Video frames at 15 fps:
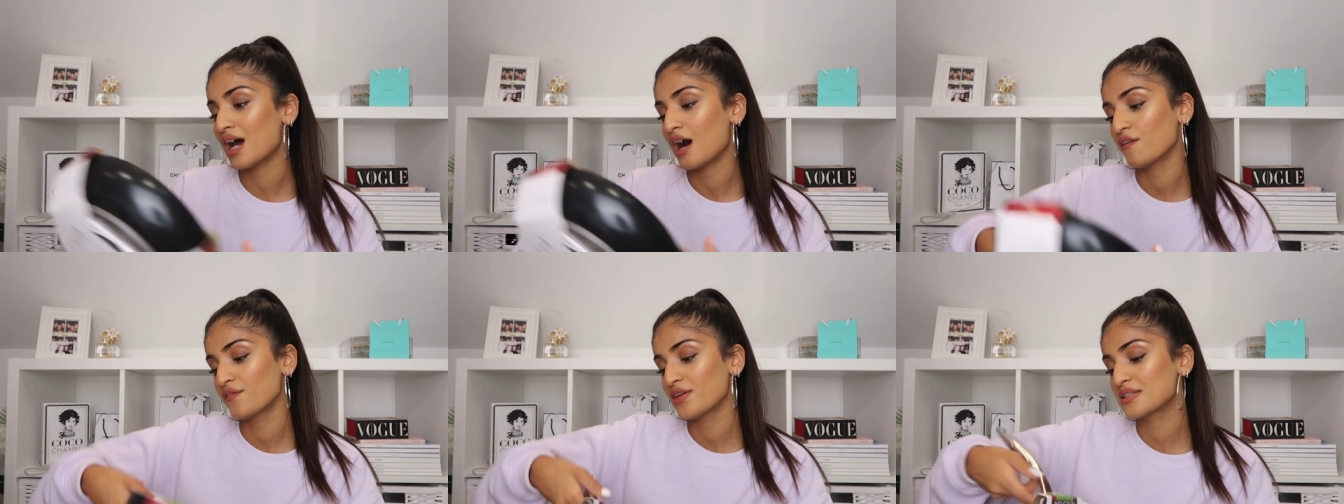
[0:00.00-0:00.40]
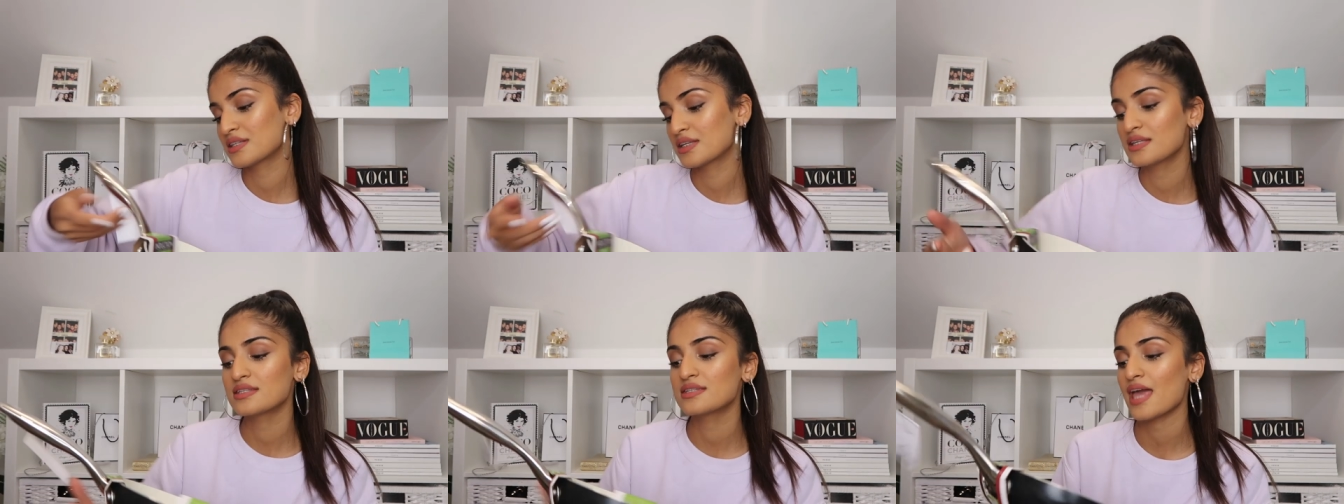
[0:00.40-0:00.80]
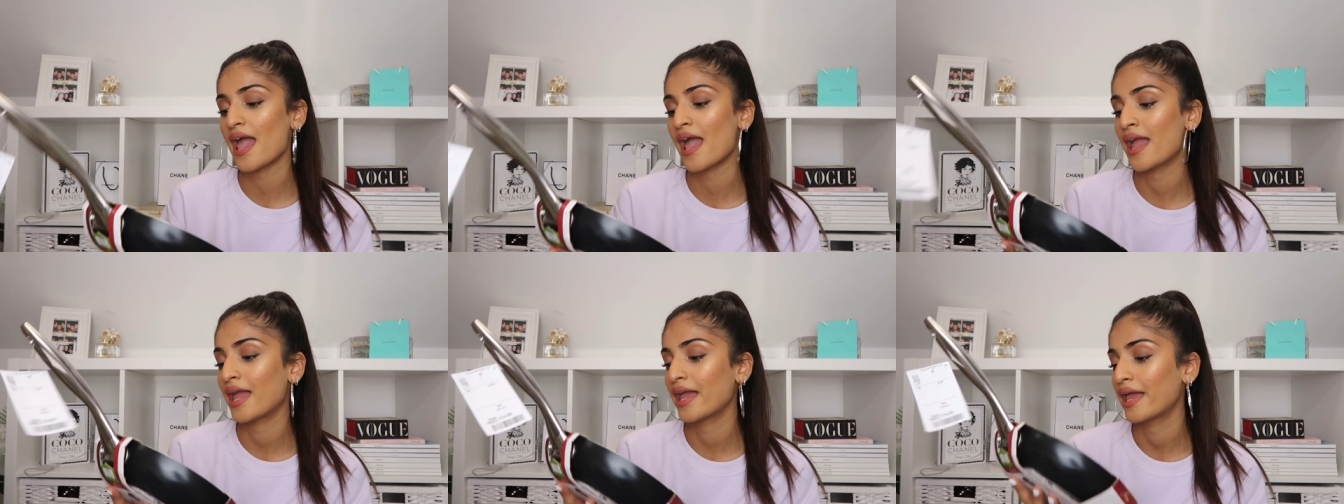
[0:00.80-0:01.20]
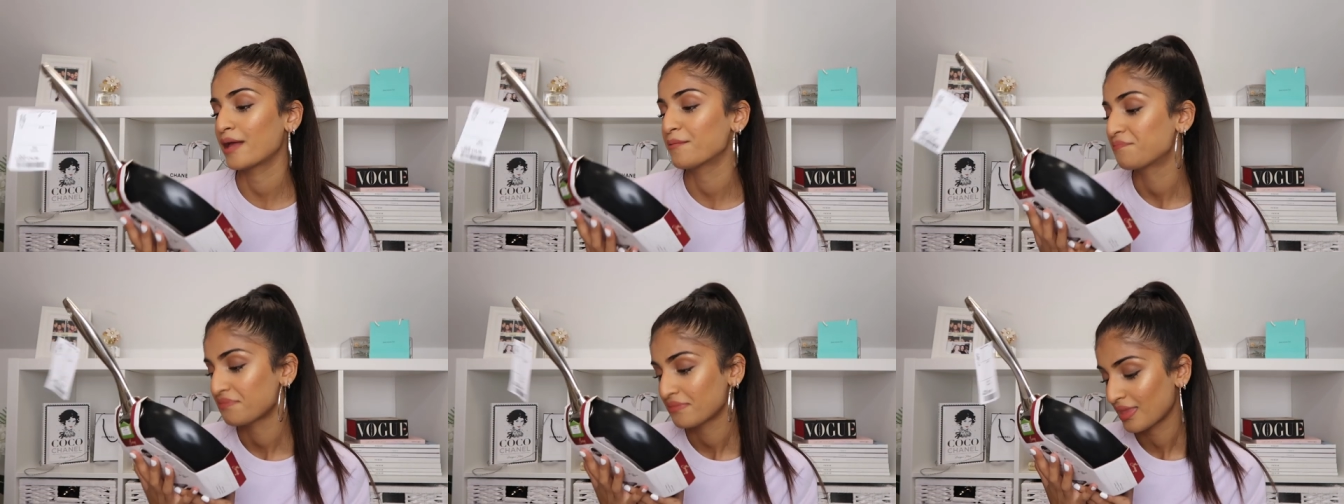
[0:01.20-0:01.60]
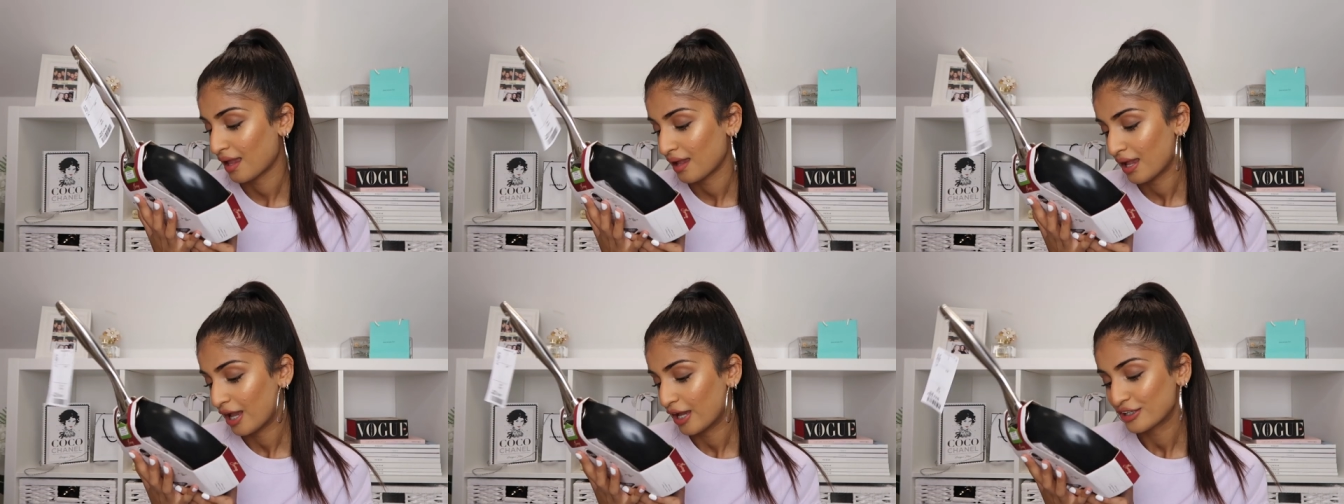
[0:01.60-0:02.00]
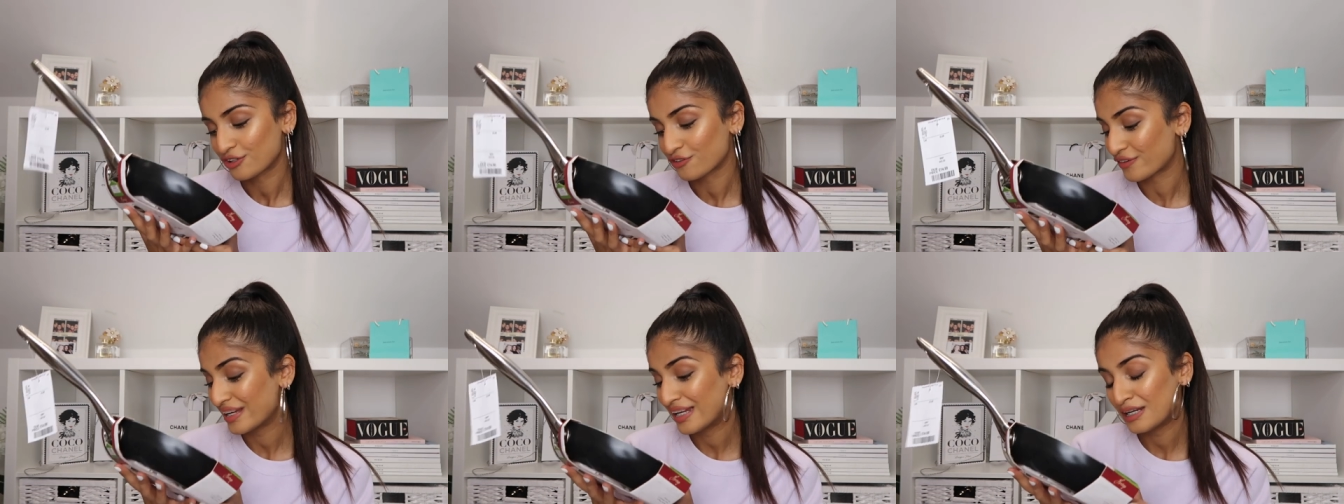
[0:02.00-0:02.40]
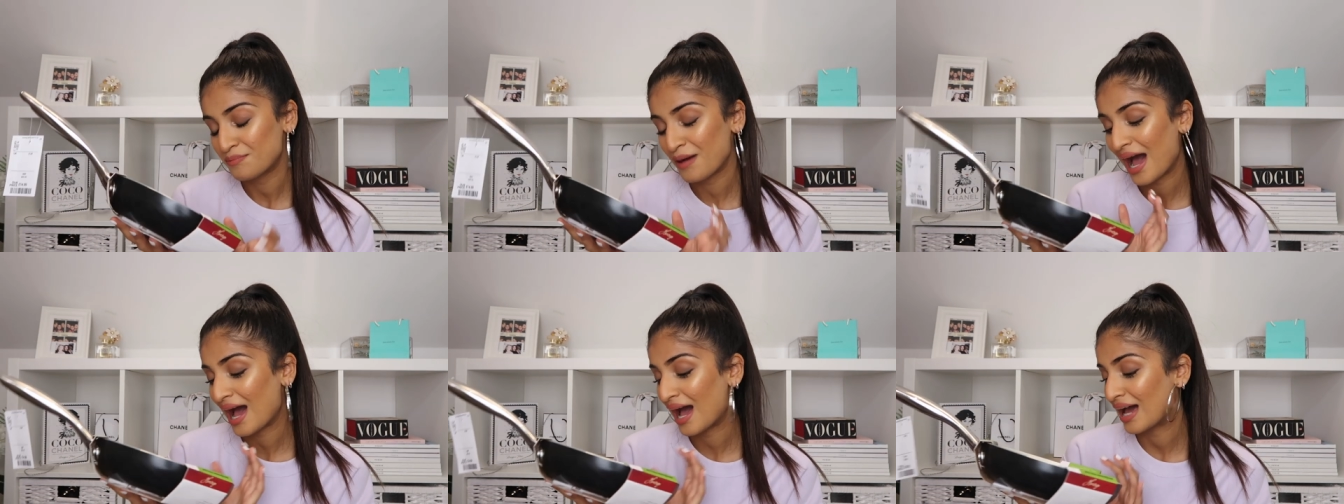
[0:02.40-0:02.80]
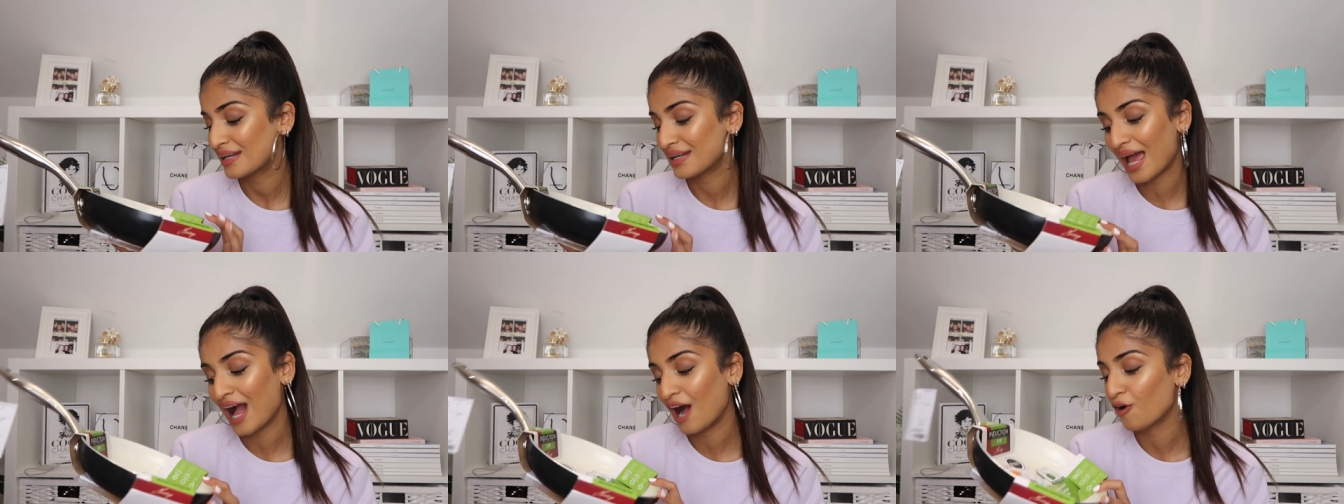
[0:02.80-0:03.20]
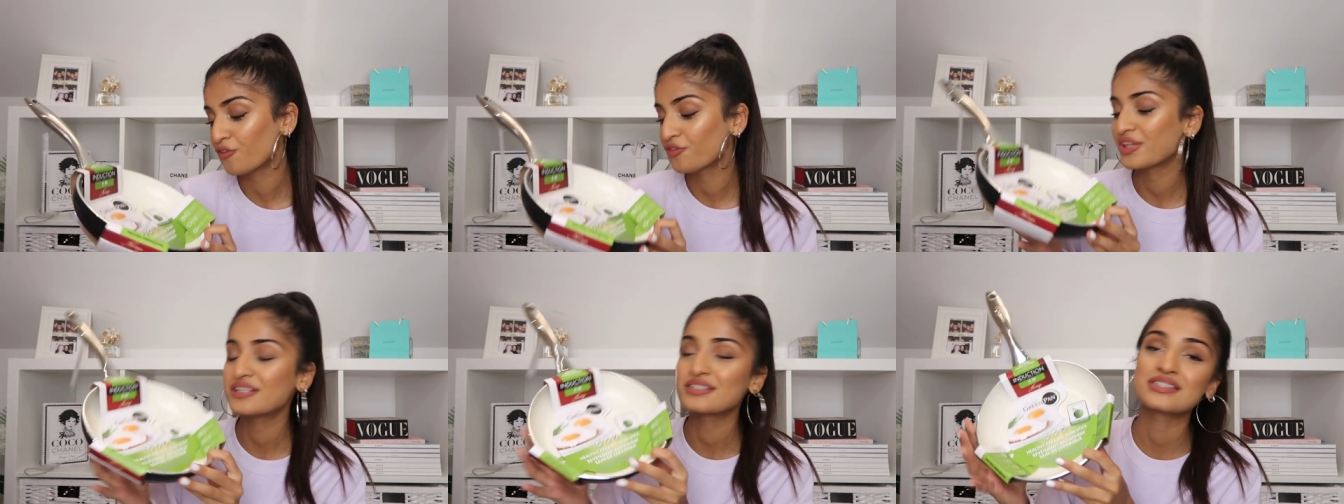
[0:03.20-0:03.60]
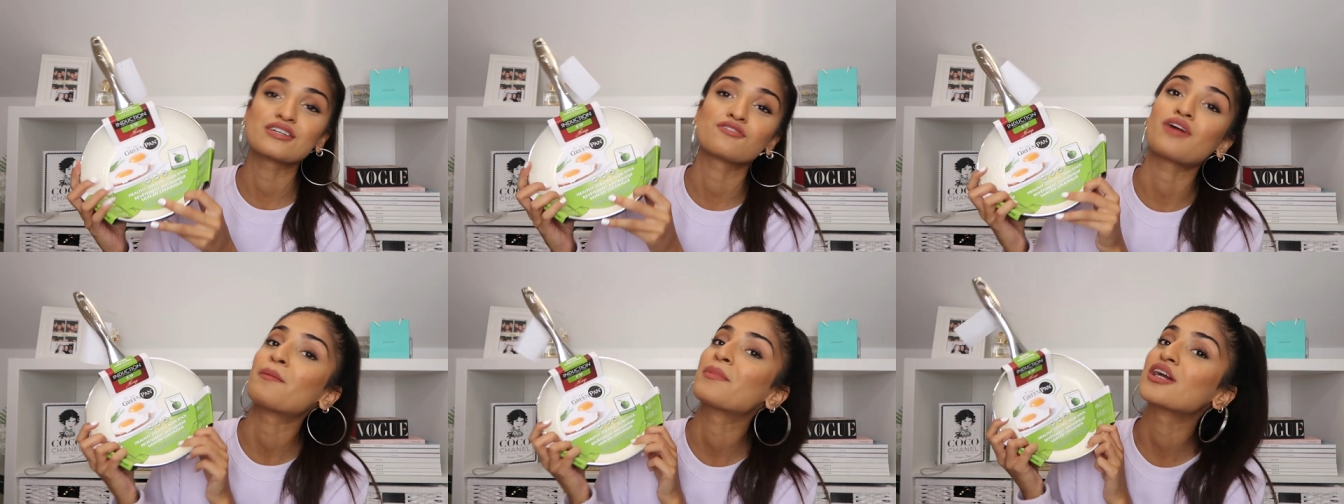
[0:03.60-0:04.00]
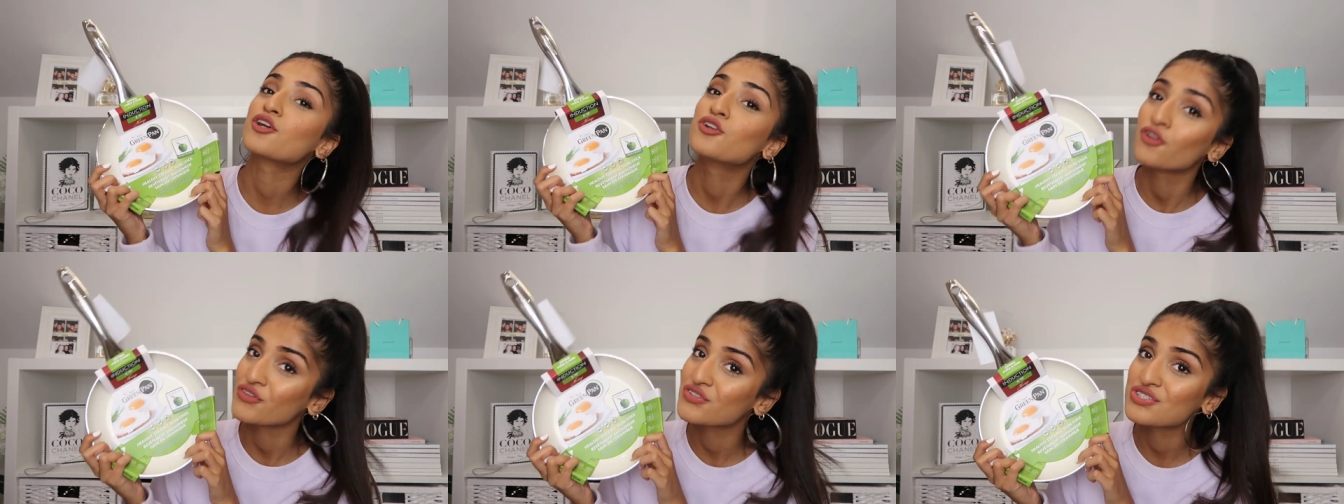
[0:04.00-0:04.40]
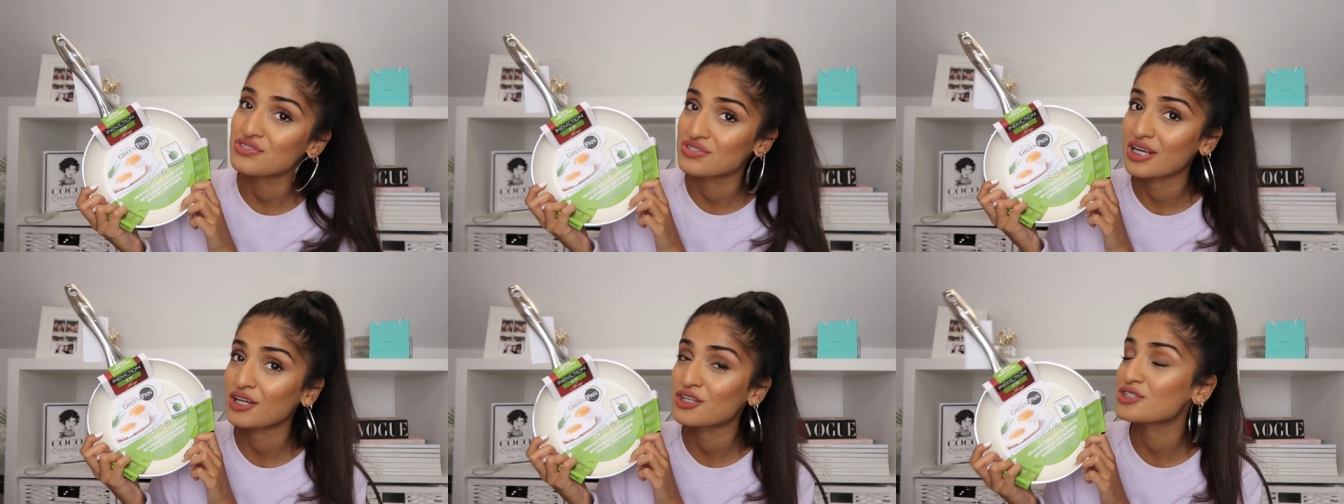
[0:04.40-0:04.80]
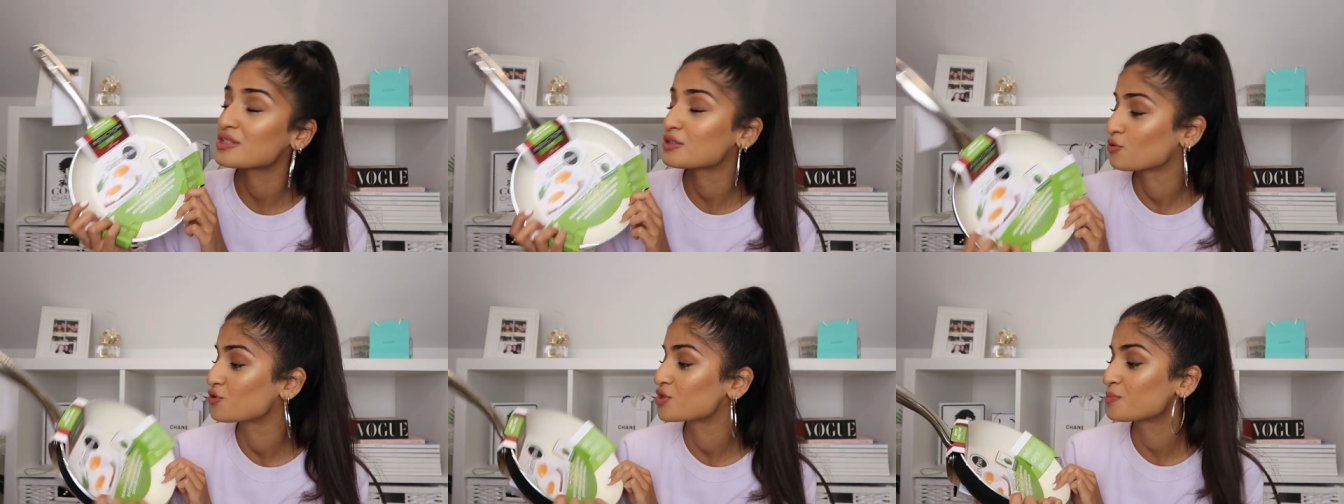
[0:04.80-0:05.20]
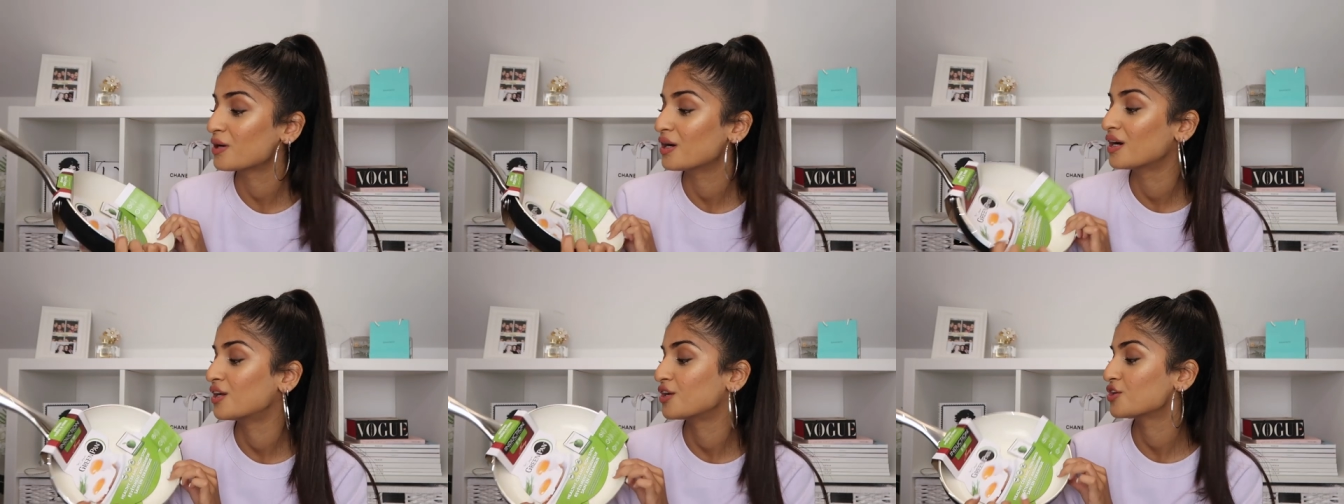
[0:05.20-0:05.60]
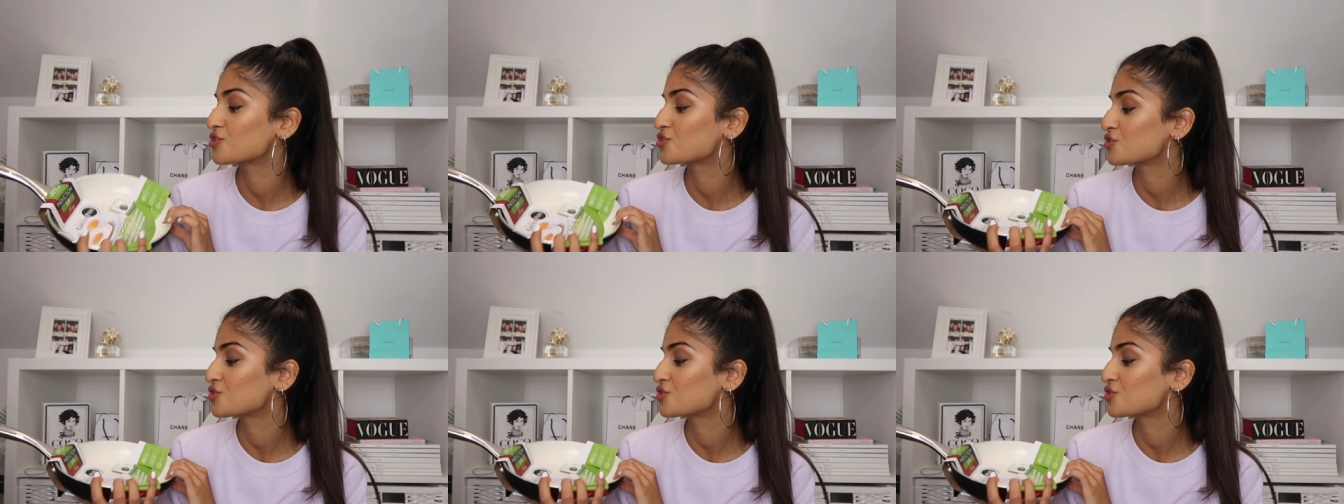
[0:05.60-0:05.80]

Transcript: Now, this is a Green Pan healthy ceramic non-stick saucepan.